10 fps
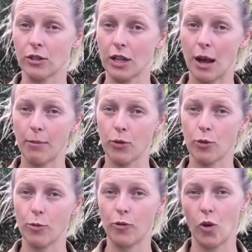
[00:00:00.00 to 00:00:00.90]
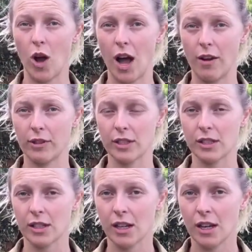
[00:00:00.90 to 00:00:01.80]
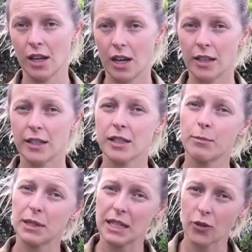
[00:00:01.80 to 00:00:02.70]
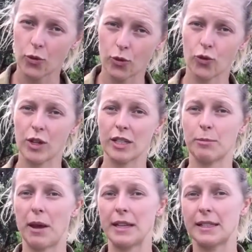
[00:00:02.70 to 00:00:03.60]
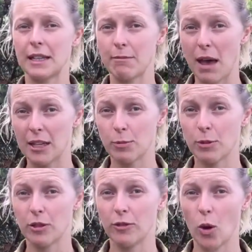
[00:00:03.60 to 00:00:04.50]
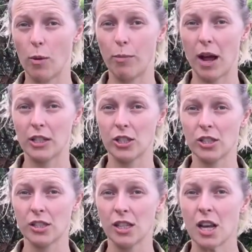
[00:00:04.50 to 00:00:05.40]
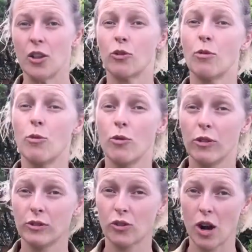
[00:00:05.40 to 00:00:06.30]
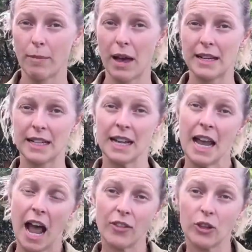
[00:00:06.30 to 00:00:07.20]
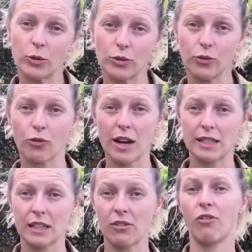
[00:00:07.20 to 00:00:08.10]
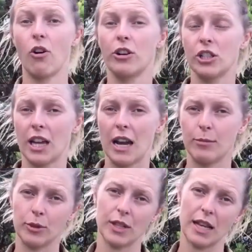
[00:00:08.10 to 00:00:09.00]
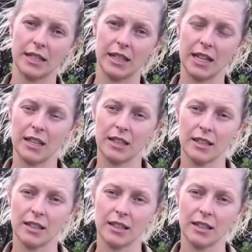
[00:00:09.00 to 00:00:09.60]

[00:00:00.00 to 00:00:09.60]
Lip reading: could come through before harvest. This can be done through tree spacing, management of lower branches, the removal of dry matter, and the use of grazing and foraging animals underneath.